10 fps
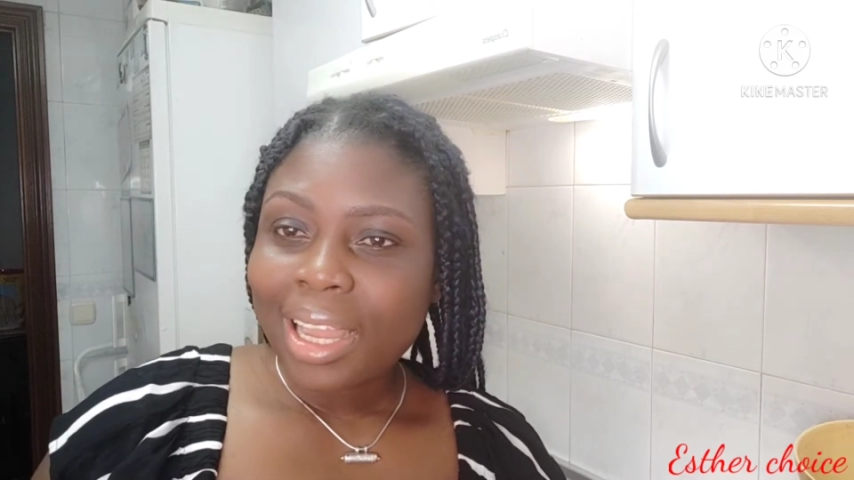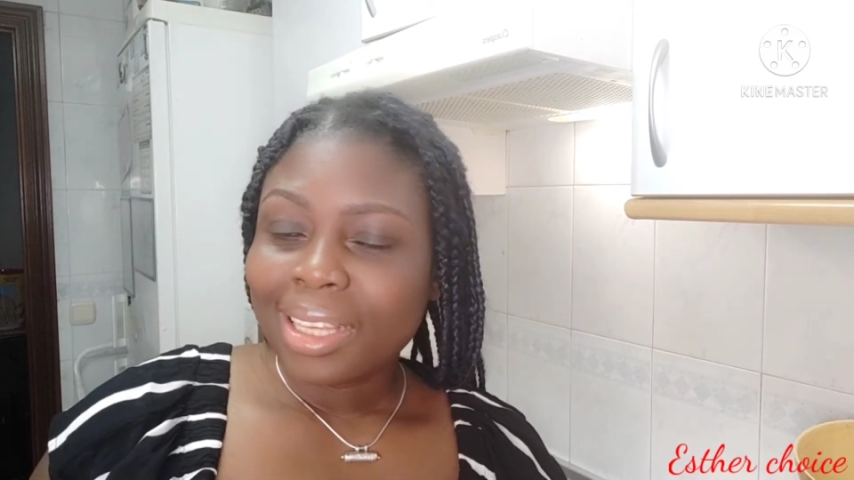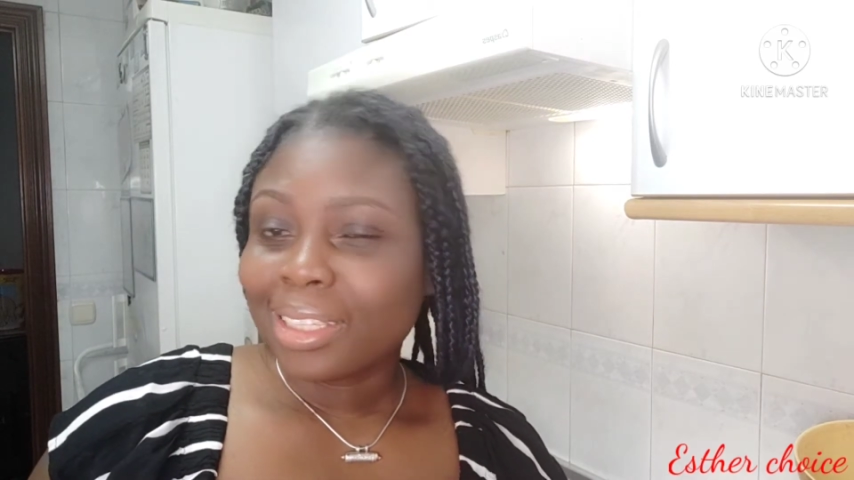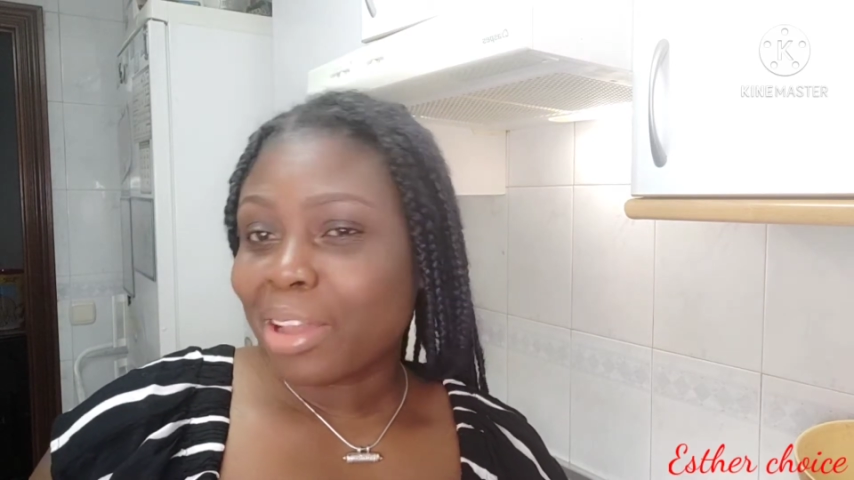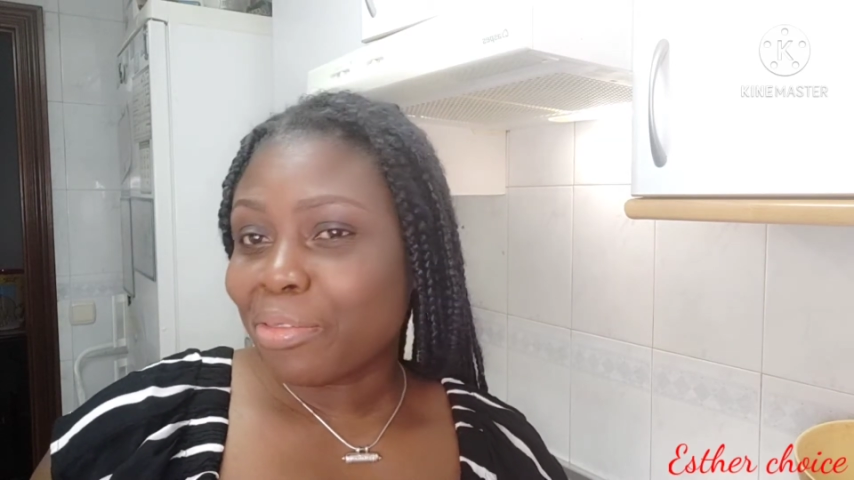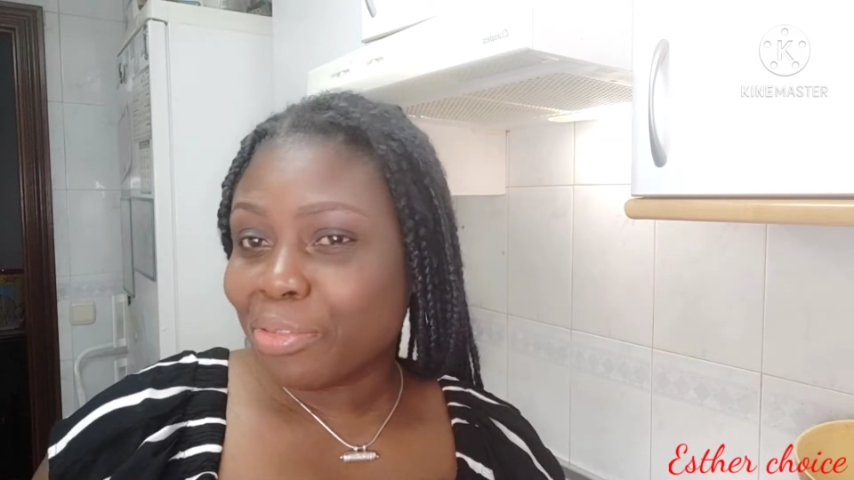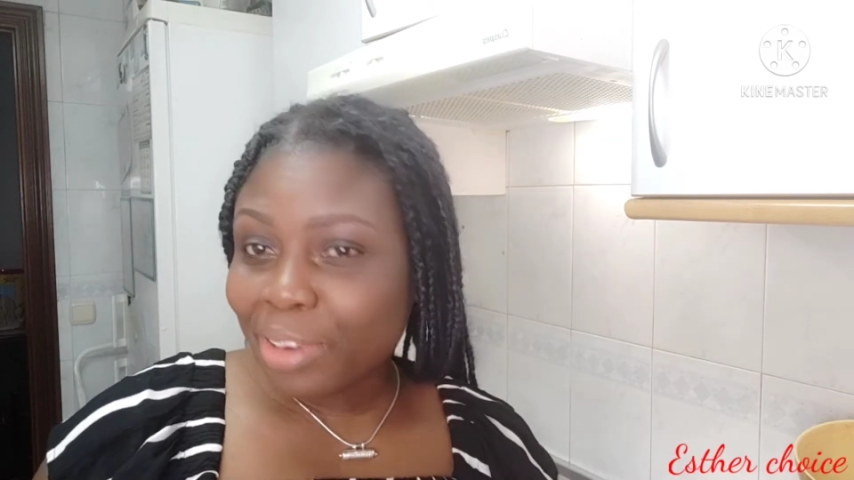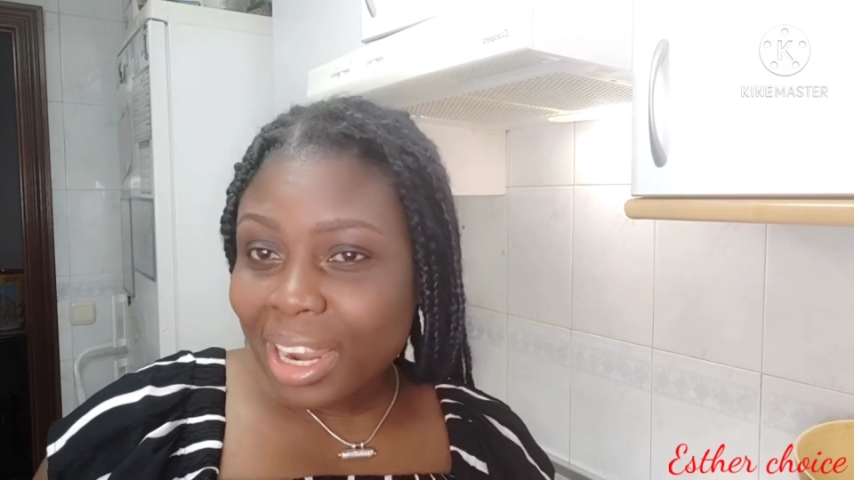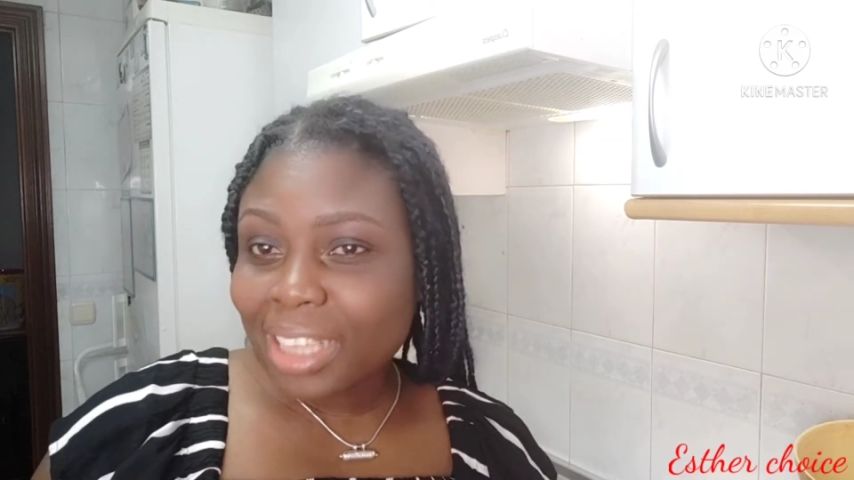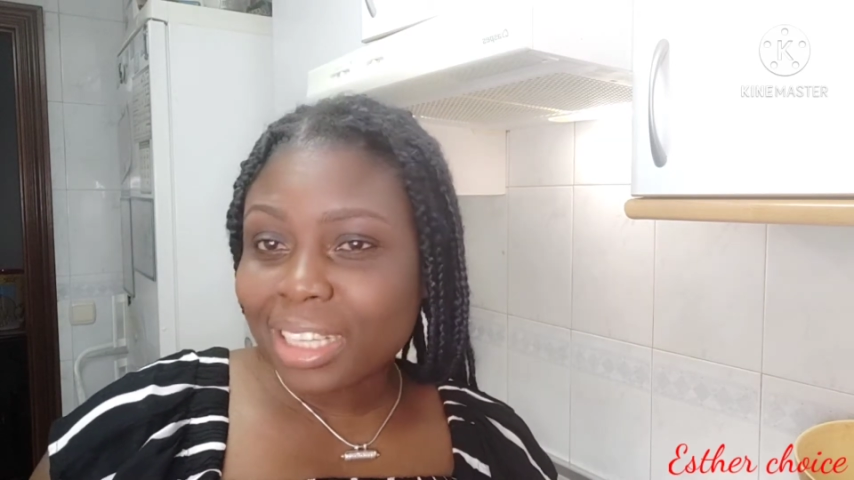the
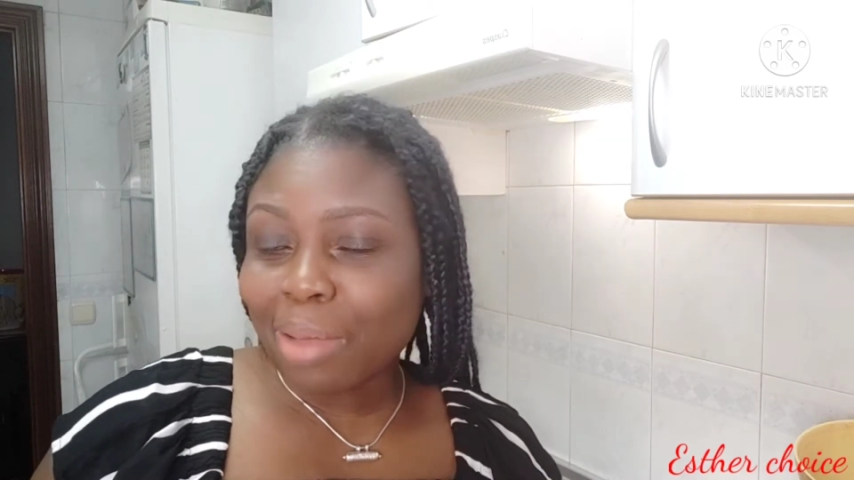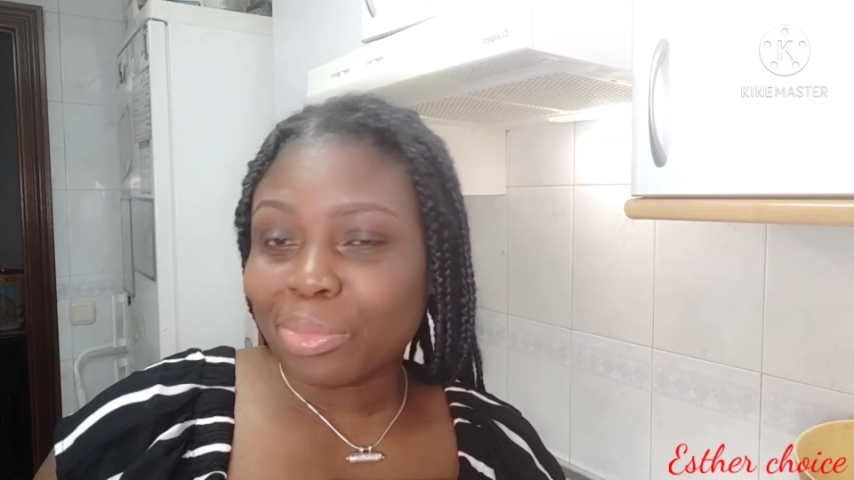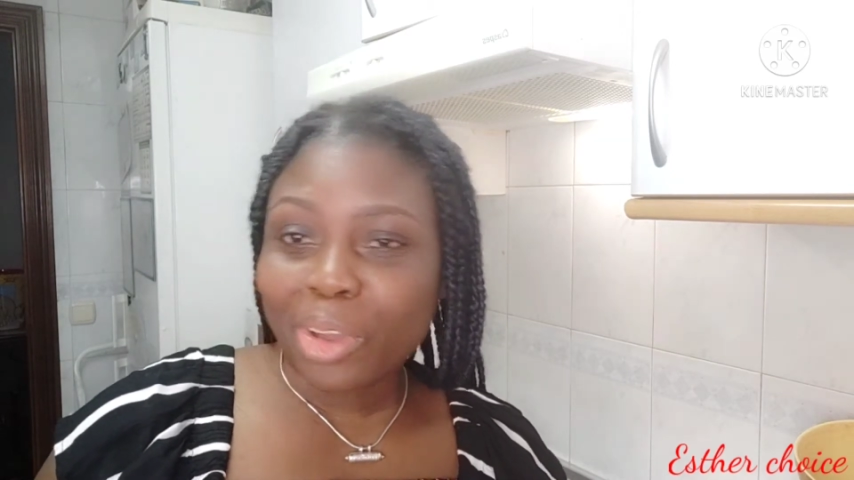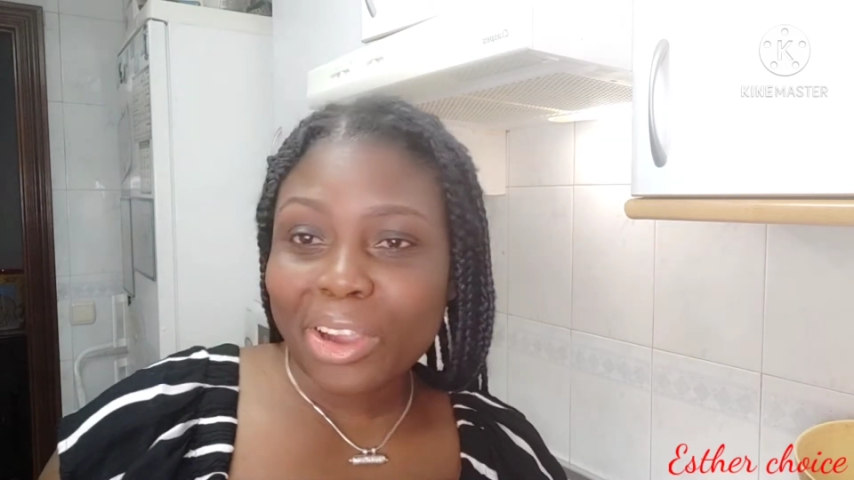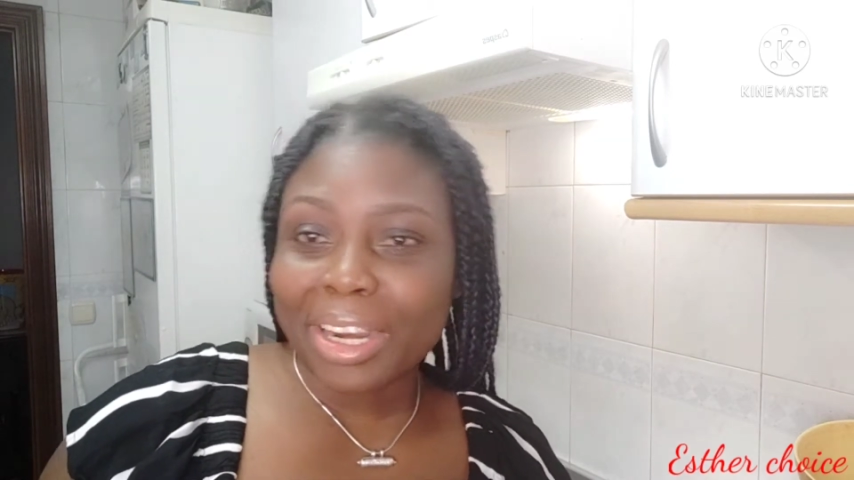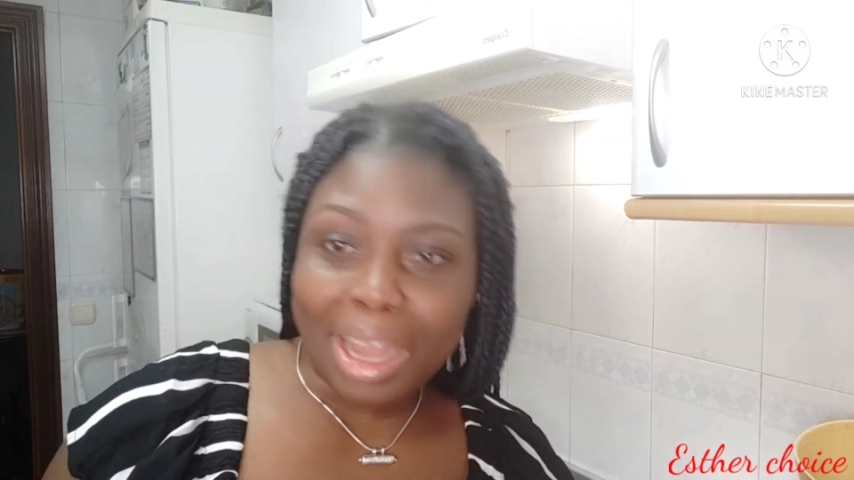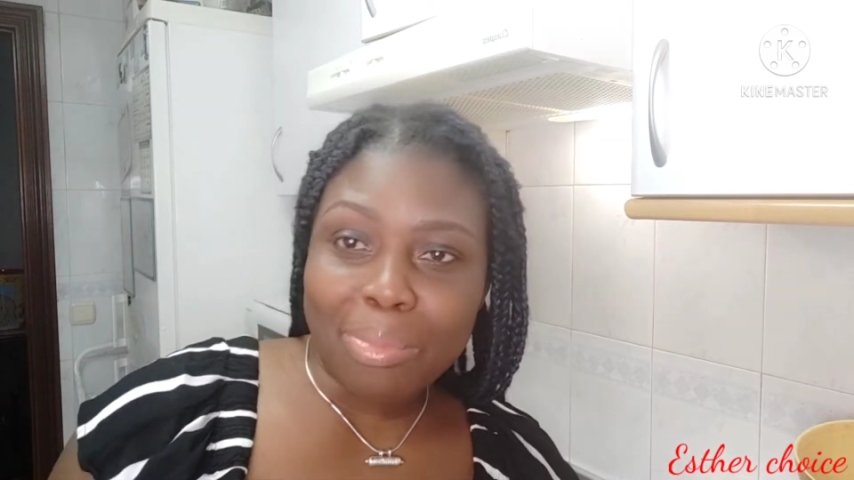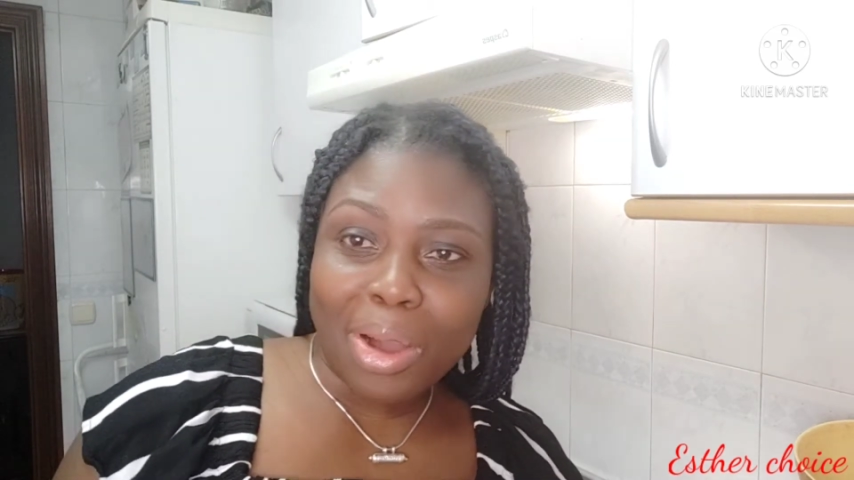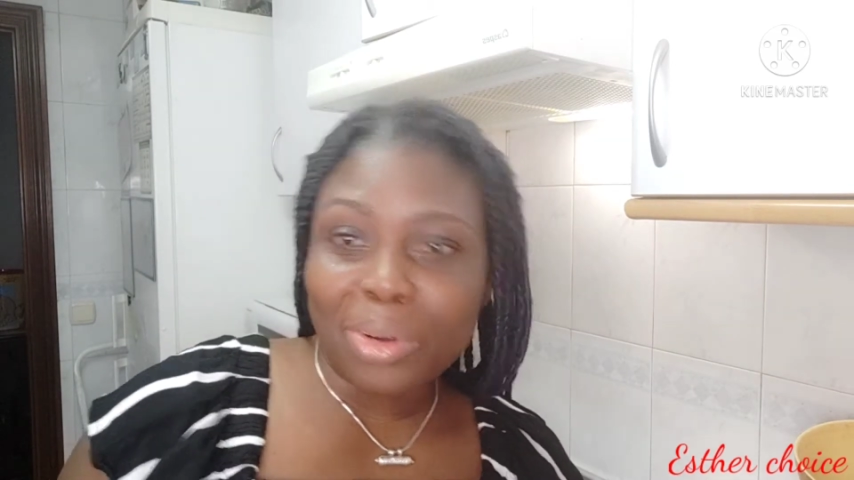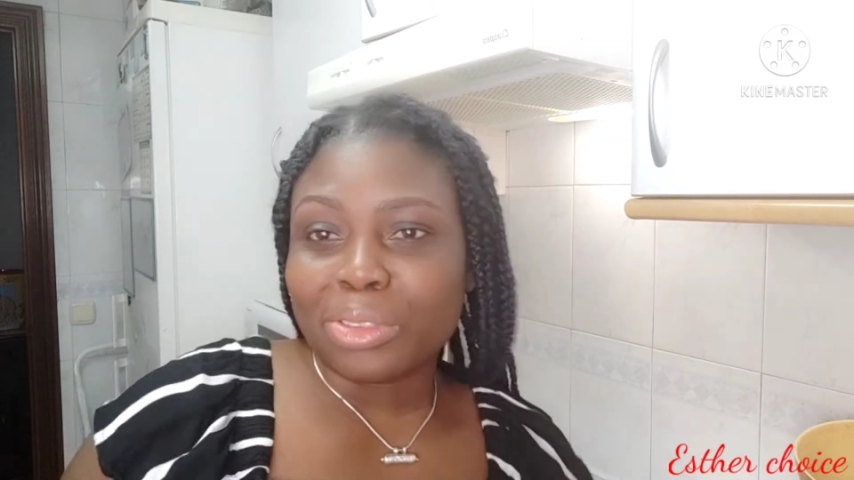village I'm talking
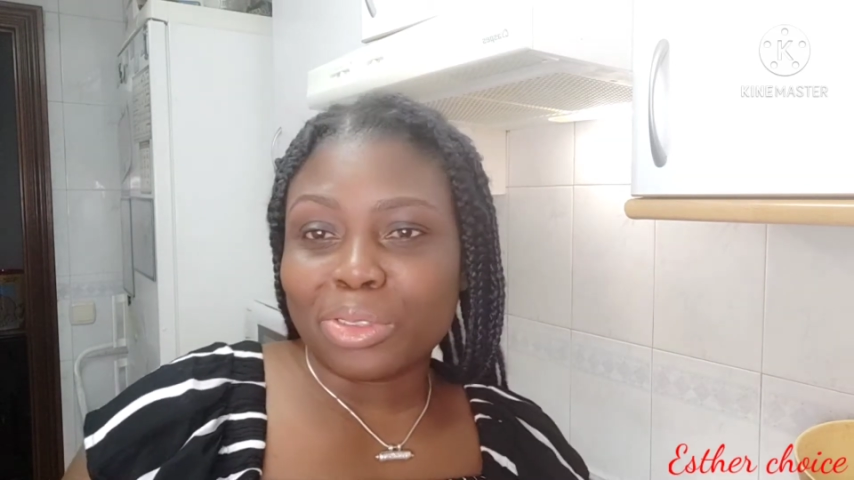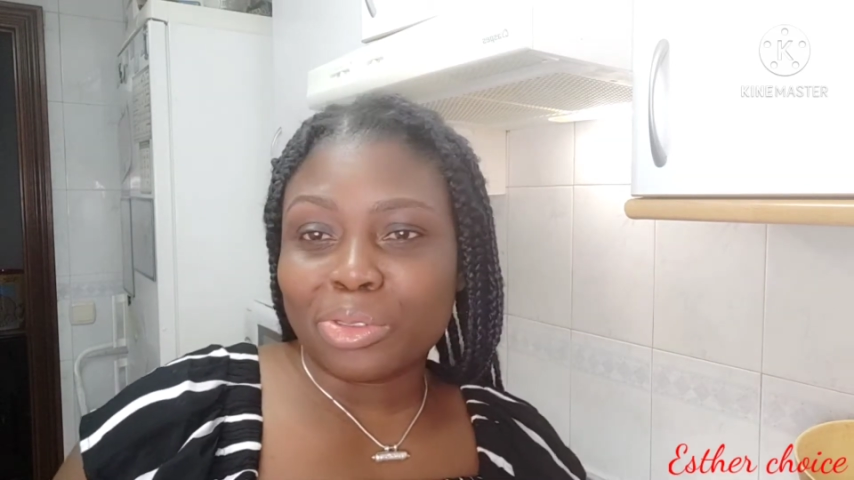about,